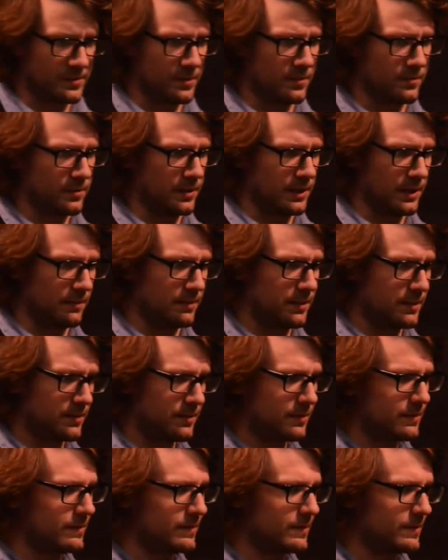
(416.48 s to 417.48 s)
only, but
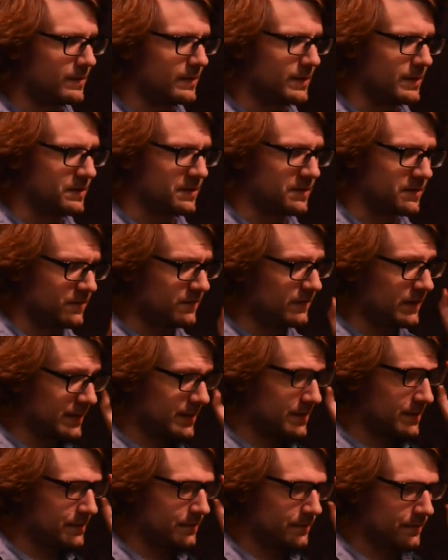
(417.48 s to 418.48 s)
this is easy to
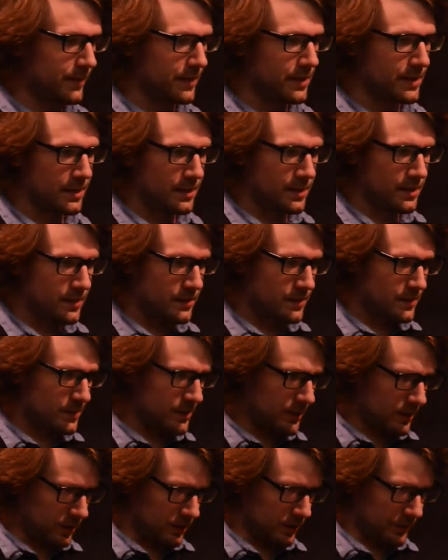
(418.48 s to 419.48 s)
fix.
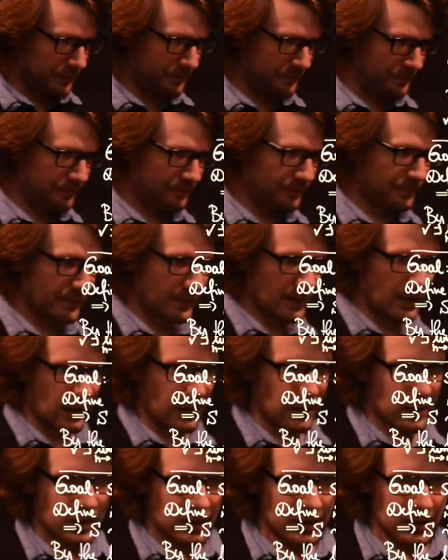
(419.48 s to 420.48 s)
So
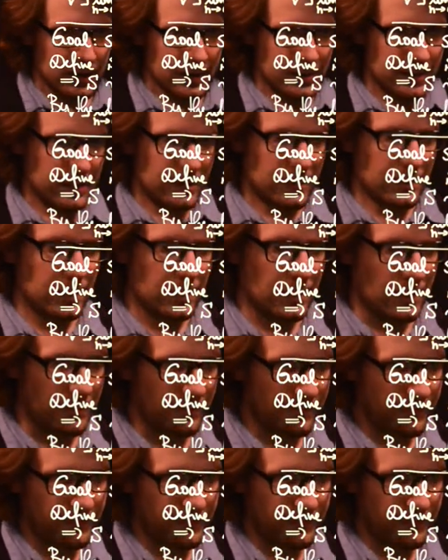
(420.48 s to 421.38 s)
um,